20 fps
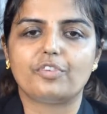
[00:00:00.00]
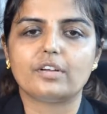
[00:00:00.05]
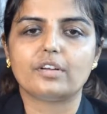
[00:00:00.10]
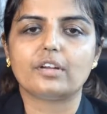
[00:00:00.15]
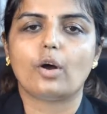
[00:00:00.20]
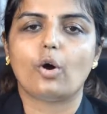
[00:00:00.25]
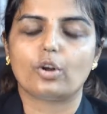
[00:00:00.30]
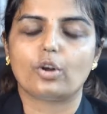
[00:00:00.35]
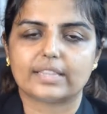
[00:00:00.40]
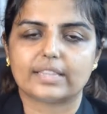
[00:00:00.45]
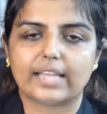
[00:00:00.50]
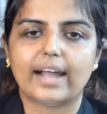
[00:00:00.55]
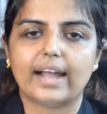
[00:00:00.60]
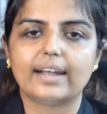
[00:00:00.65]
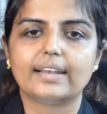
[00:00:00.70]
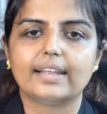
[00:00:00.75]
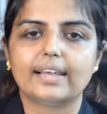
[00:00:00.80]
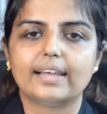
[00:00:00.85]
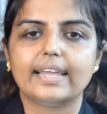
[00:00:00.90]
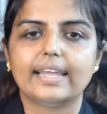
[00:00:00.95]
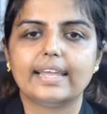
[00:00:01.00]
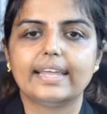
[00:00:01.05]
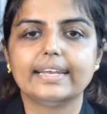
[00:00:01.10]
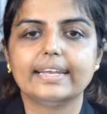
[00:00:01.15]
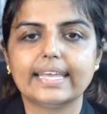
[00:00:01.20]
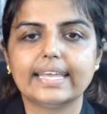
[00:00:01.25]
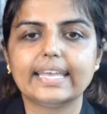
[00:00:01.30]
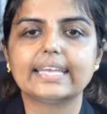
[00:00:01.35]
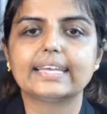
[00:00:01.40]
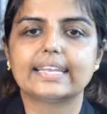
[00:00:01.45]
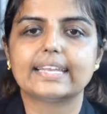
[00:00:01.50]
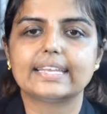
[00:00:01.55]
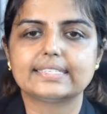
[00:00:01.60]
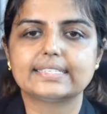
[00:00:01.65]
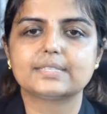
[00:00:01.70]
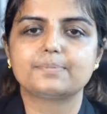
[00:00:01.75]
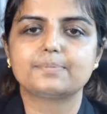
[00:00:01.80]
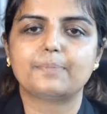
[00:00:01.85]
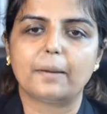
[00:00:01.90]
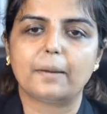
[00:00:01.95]
are that it increases
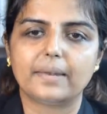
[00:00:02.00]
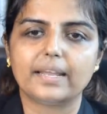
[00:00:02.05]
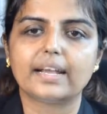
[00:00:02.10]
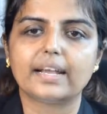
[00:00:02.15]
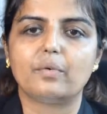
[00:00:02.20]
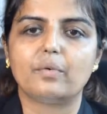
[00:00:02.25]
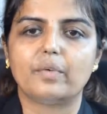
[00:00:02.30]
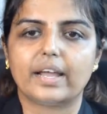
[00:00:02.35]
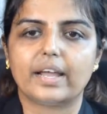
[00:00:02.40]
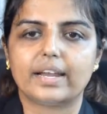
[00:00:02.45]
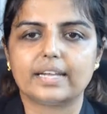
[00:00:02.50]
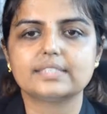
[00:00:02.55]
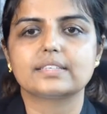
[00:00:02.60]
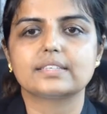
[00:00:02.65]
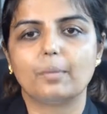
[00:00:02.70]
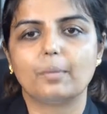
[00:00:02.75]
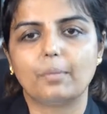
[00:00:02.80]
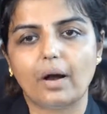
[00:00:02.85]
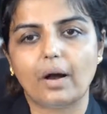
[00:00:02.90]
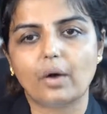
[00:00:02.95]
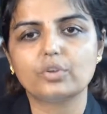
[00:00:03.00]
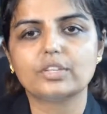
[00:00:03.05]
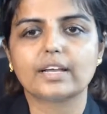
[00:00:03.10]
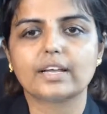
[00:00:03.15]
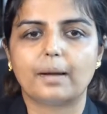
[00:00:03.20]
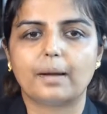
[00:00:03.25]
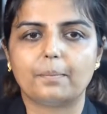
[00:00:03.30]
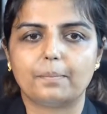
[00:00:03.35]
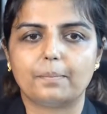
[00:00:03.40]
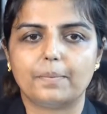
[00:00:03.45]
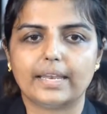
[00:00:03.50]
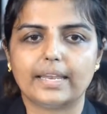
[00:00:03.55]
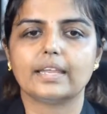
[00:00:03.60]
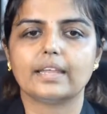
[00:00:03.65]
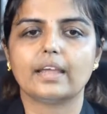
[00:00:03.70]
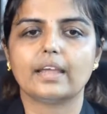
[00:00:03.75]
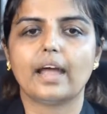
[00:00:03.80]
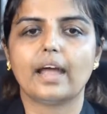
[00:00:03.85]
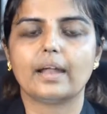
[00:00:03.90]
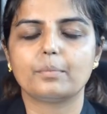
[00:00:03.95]
public awareness about the company
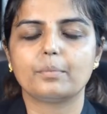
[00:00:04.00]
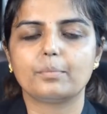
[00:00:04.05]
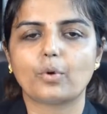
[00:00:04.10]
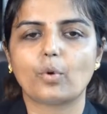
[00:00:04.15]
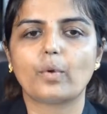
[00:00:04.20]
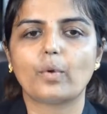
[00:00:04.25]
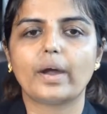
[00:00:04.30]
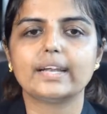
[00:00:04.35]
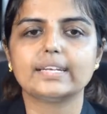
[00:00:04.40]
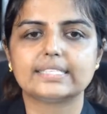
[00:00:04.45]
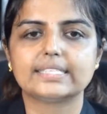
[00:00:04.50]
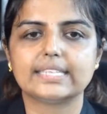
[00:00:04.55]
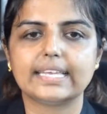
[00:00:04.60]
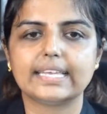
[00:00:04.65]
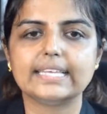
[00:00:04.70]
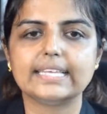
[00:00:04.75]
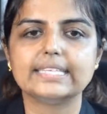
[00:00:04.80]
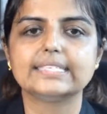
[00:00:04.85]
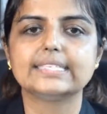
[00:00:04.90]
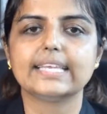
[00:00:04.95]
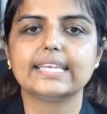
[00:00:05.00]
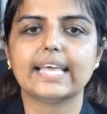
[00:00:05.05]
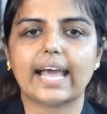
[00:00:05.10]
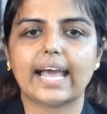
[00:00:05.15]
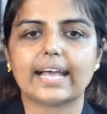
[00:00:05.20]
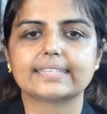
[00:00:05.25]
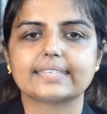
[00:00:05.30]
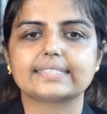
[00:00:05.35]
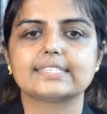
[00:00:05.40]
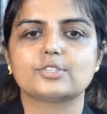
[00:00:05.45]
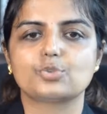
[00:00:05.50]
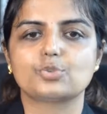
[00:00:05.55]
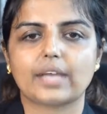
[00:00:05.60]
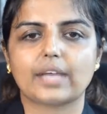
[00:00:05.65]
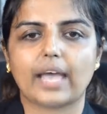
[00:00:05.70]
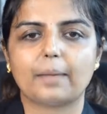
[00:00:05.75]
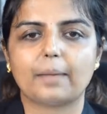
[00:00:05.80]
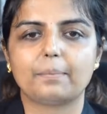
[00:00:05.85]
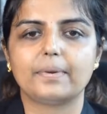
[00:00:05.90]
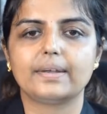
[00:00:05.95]
and provides easy access to
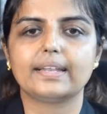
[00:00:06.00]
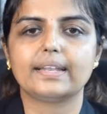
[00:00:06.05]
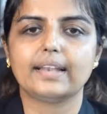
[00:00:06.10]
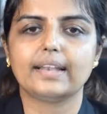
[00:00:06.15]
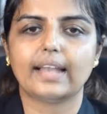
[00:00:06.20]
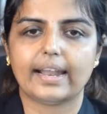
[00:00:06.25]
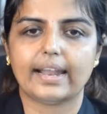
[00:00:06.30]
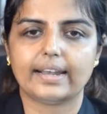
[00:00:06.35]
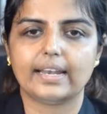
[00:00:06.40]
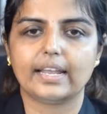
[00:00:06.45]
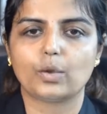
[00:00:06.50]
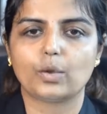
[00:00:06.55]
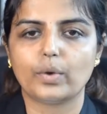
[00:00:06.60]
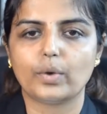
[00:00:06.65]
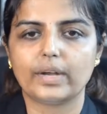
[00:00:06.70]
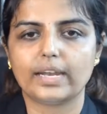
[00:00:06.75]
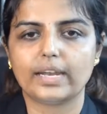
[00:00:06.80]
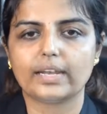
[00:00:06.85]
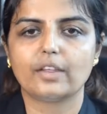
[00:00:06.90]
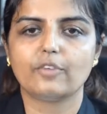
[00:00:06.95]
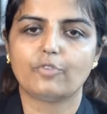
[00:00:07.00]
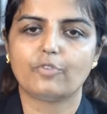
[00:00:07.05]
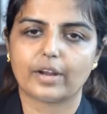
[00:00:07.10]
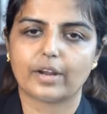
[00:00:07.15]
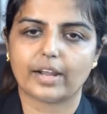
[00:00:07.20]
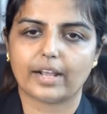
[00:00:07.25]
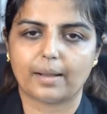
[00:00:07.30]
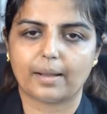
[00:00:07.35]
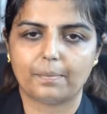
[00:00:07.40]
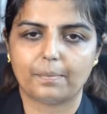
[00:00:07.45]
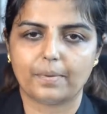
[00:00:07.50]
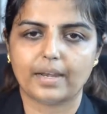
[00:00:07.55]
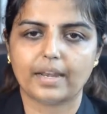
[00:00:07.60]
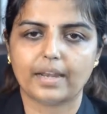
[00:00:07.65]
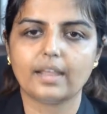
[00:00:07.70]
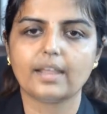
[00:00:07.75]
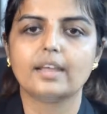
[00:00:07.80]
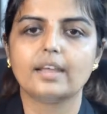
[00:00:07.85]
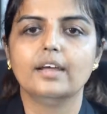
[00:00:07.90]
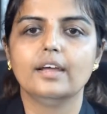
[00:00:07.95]
capital and liquidity for a company
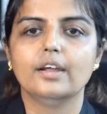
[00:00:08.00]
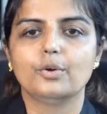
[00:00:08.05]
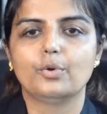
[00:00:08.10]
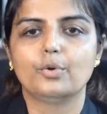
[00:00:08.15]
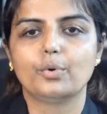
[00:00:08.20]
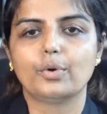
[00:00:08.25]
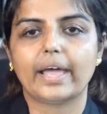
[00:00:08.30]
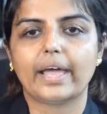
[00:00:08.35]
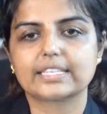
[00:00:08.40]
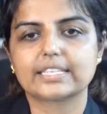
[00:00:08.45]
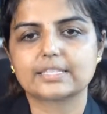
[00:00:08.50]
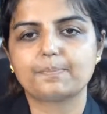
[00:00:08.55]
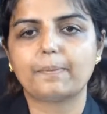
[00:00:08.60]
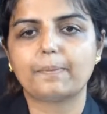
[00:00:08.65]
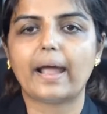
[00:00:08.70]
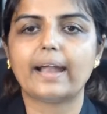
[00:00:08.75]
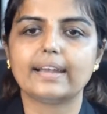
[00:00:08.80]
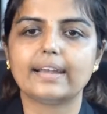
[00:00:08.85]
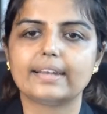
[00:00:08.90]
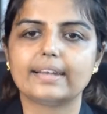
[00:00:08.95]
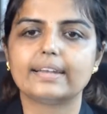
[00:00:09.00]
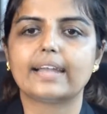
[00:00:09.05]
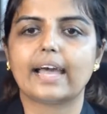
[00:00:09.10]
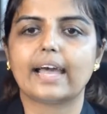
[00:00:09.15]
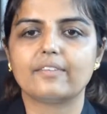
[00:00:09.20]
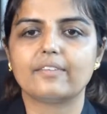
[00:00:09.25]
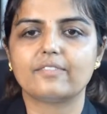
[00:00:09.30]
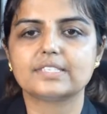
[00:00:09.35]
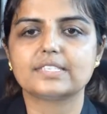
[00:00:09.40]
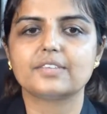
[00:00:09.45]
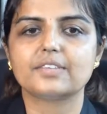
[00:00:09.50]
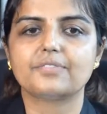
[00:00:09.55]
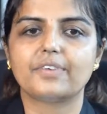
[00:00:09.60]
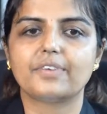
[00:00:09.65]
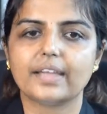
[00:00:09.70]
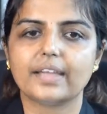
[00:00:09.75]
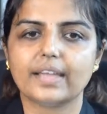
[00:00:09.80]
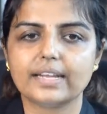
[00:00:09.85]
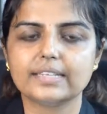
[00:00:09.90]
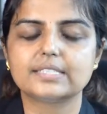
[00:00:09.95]
to expand and diversify
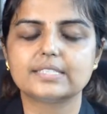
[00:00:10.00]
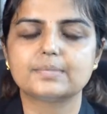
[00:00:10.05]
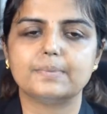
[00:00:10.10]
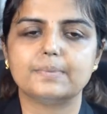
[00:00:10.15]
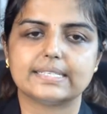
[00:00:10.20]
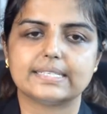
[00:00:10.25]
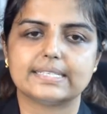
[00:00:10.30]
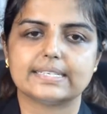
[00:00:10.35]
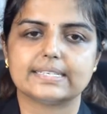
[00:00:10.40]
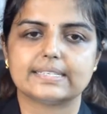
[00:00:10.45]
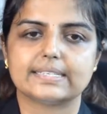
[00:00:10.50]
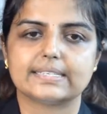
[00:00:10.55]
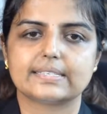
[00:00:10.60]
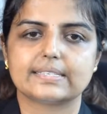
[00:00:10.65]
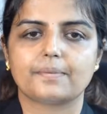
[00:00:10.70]
its business.